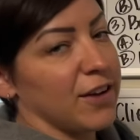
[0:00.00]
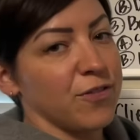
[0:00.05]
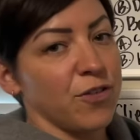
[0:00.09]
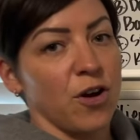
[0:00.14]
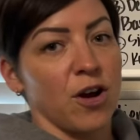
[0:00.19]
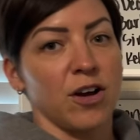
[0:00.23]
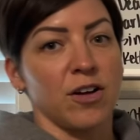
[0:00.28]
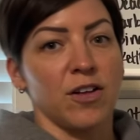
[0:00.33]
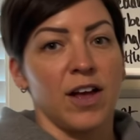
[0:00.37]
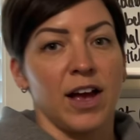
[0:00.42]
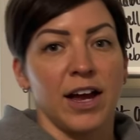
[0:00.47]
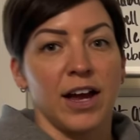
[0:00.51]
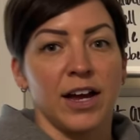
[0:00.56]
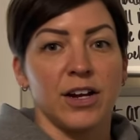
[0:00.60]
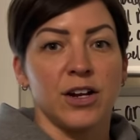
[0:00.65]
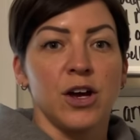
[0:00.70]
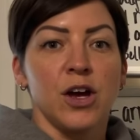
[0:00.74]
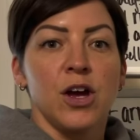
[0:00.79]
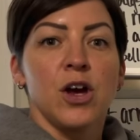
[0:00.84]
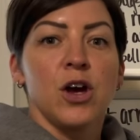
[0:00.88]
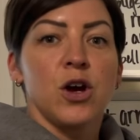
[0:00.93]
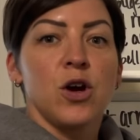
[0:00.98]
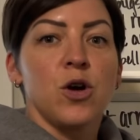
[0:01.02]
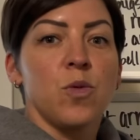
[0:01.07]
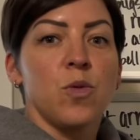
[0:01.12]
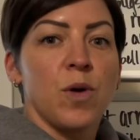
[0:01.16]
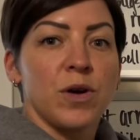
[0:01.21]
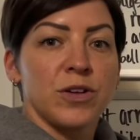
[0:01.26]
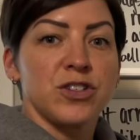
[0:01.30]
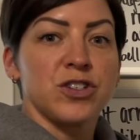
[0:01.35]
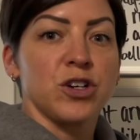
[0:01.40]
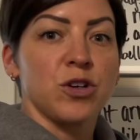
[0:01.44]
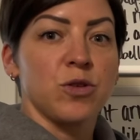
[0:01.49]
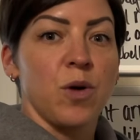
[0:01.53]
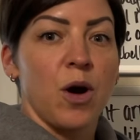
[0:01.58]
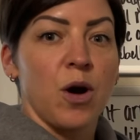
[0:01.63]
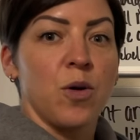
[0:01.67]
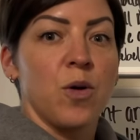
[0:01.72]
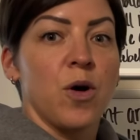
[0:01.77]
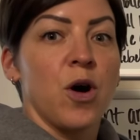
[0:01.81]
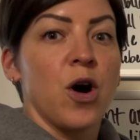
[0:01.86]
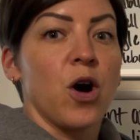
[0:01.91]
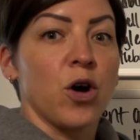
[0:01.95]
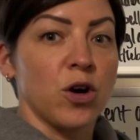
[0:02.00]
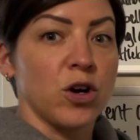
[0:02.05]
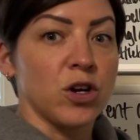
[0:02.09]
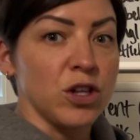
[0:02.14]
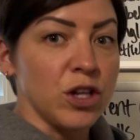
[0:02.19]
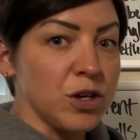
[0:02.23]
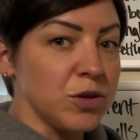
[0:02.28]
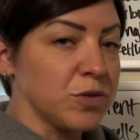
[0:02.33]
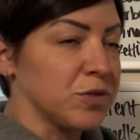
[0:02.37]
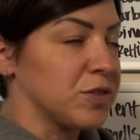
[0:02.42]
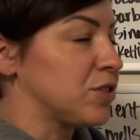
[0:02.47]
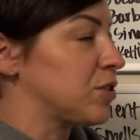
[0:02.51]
for our client who wants to grow her glutes,